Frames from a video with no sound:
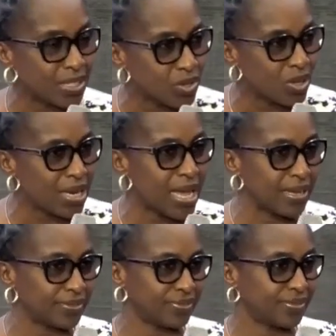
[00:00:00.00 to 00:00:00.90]
in your
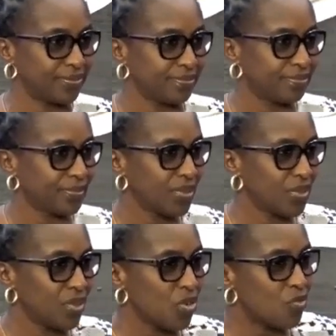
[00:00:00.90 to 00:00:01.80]
life.
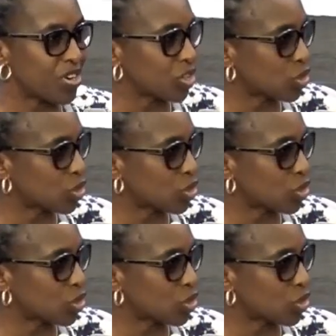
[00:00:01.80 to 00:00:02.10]
For a